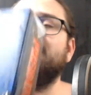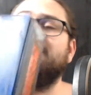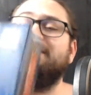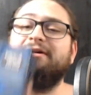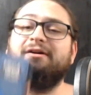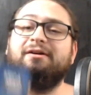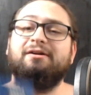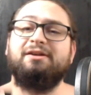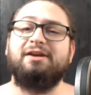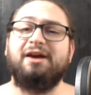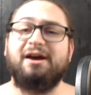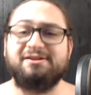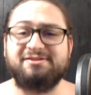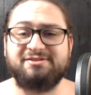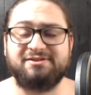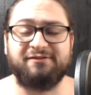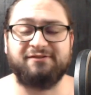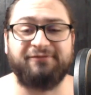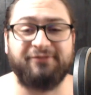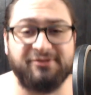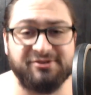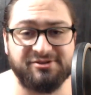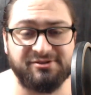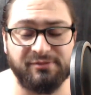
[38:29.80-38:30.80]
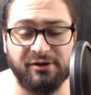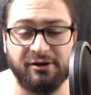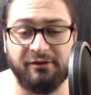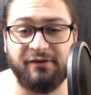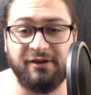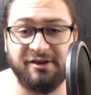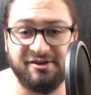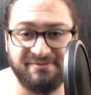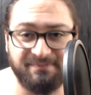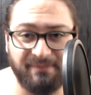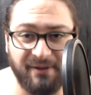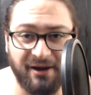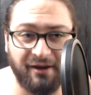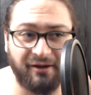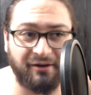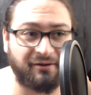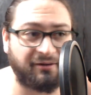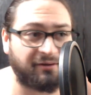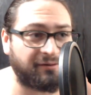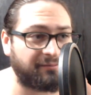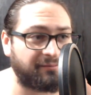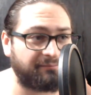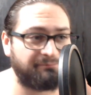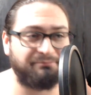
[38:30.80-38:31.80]
Yes, the first movie is
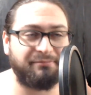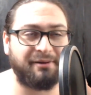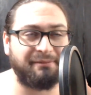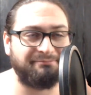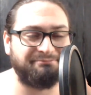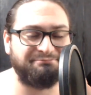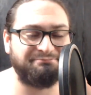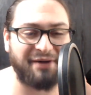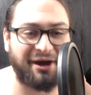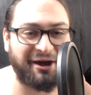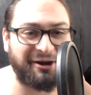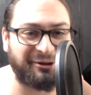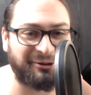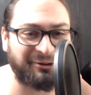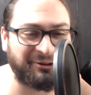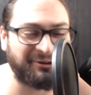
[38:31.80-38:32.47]
better. Better.